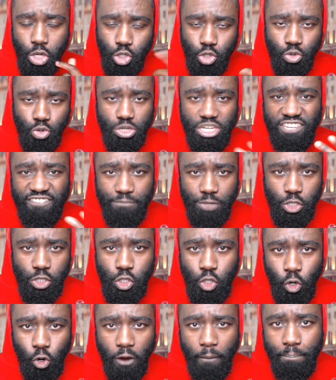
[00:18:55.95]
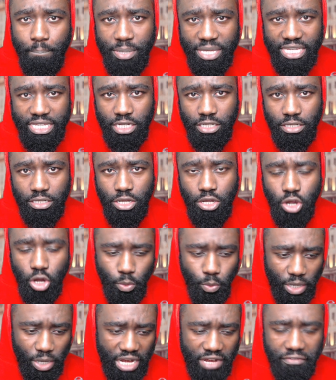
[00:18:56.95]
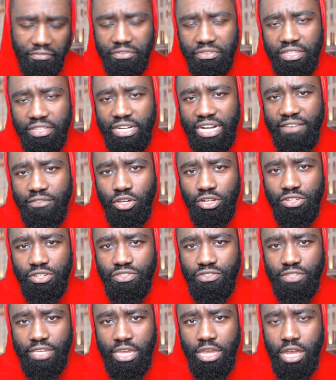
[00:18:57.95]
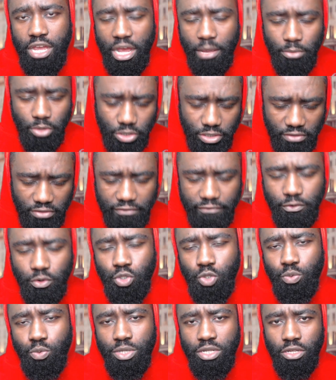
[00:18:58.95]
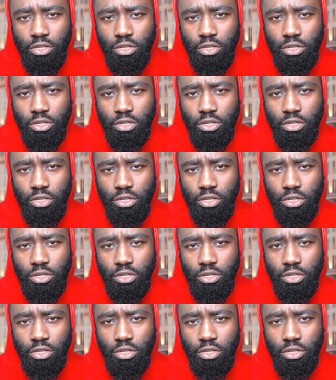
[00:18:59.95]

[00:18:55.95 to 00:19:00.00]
you give me your opinion on what everything that I've got to say. I'm looking forward to it in